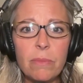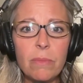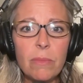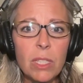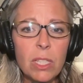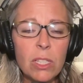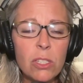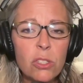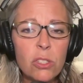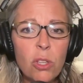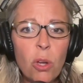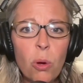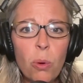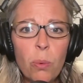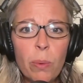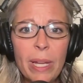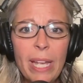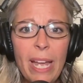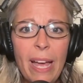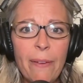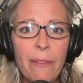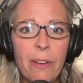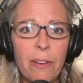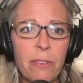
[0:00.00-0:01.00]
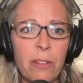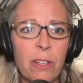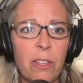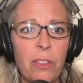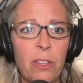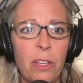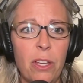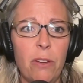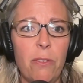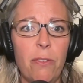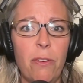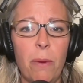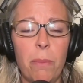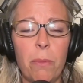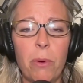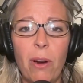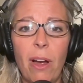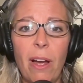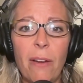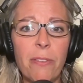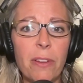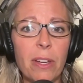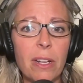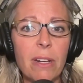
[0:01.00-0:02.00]
So we have everything from
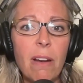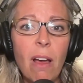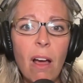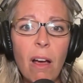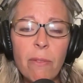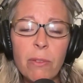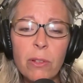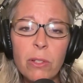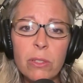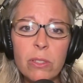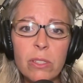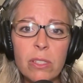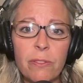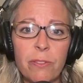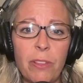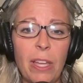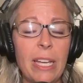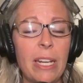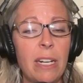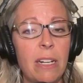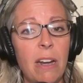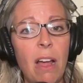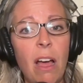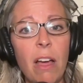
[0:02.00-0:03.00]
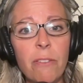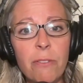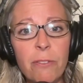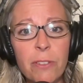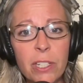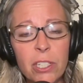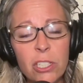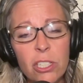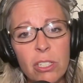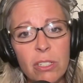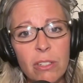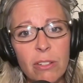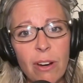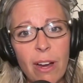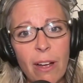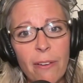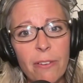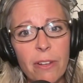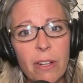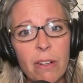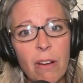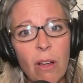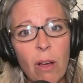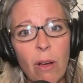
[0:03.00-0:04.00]
graphic novels, like nonfiction
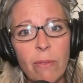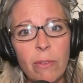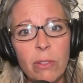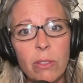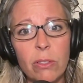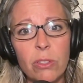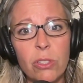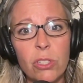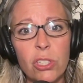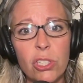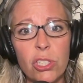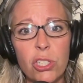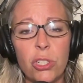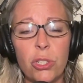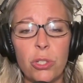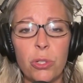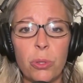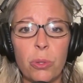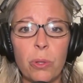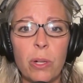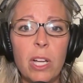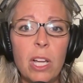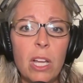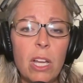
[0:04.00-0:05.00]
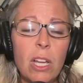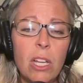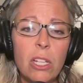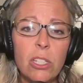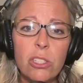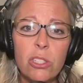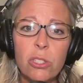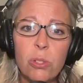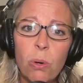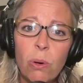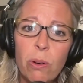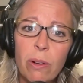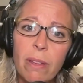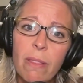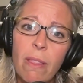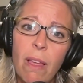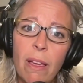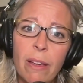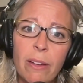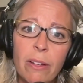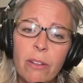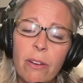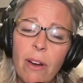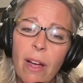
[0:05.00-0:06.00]
graphic novels, to
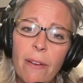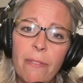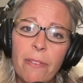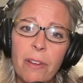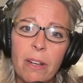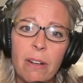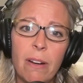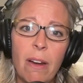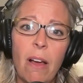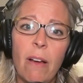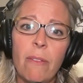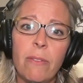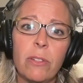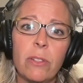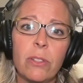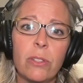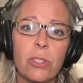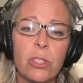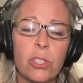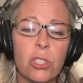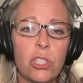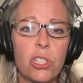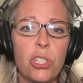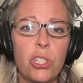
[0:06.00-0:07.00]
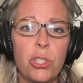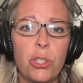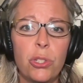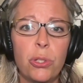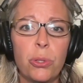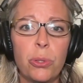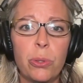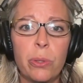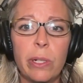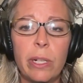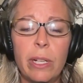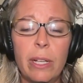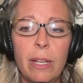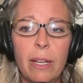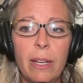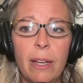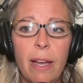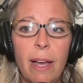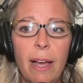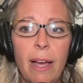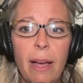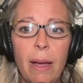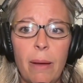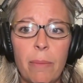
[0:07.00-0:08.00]
storyline graphic novels, to
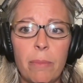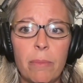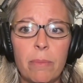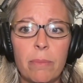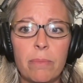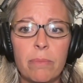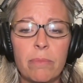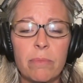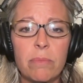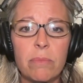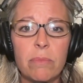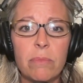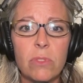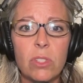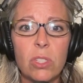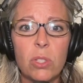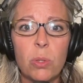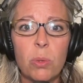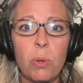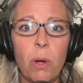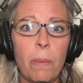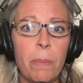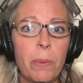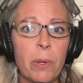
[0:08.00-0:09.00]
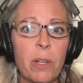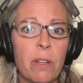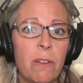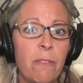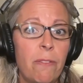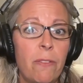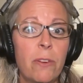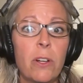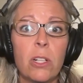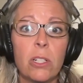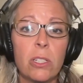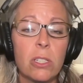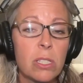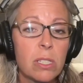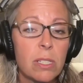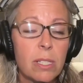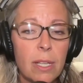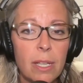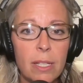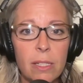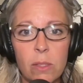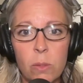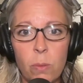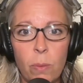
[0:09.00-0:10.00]
a book and verse
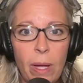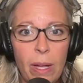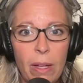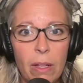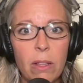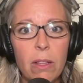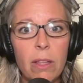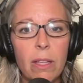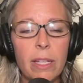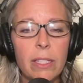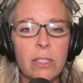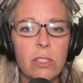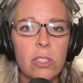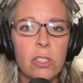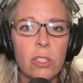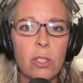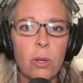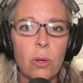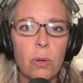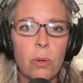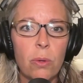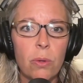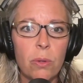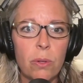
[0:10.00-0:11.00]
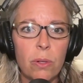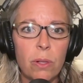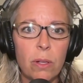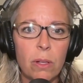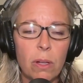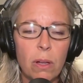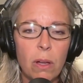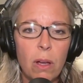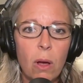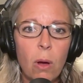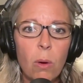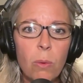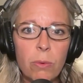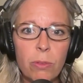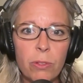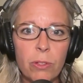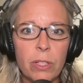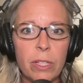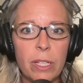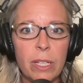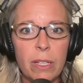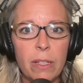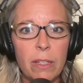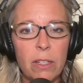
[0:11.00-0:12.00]
as well. And so
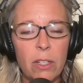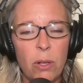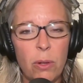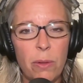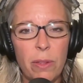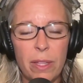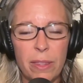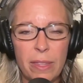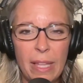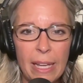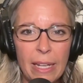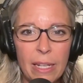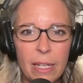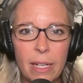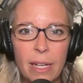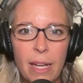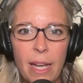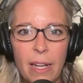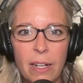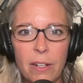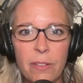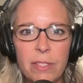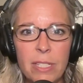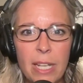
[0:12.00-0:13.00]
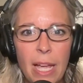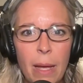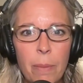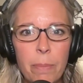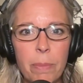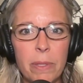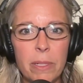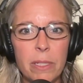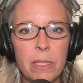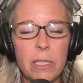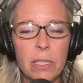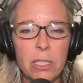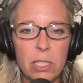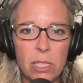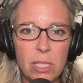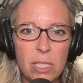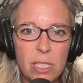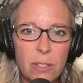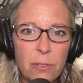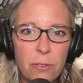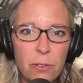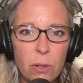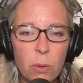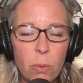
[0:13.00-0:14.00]
hopefully, that can kind of tap into just
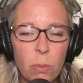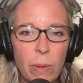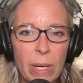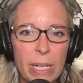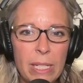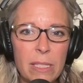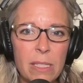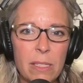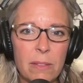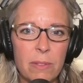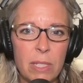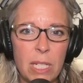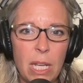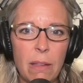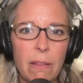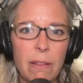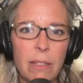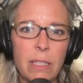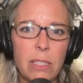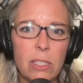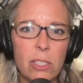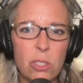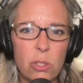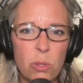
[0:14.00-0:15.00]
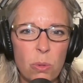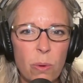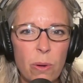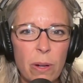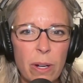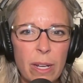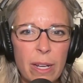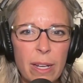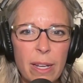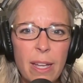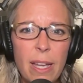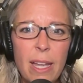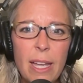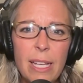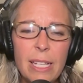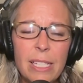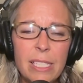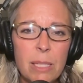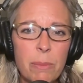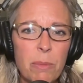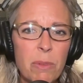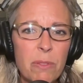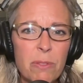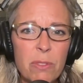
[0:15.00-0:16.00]
different ways of telling a story.
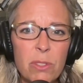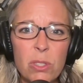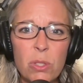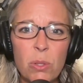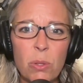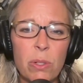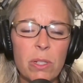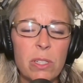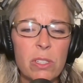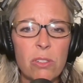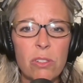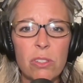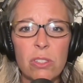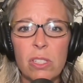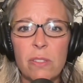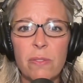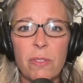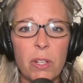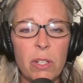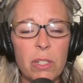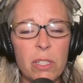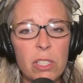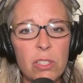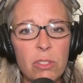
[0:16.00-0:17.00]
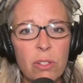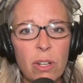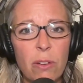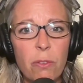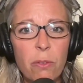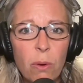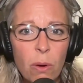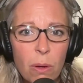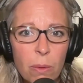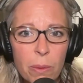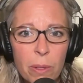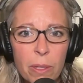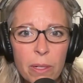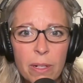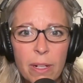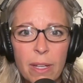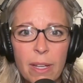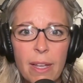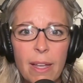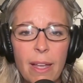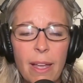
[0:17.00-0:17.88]
Some of the stories are just very straightforward.